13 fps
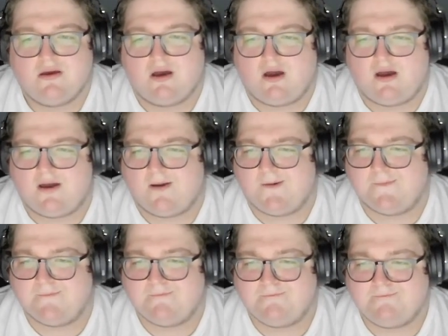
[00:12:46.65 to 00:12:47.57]

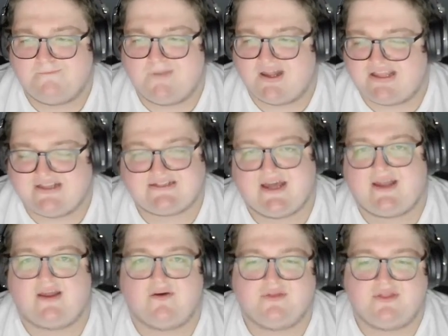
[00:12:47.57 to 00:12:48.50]
But he's
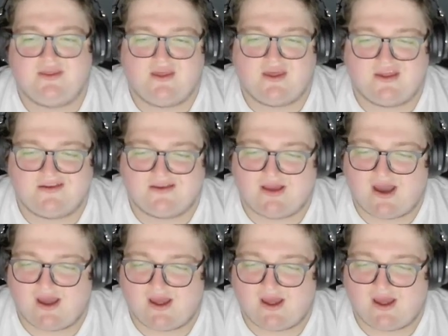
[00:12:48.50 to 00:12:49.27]
not healthy, and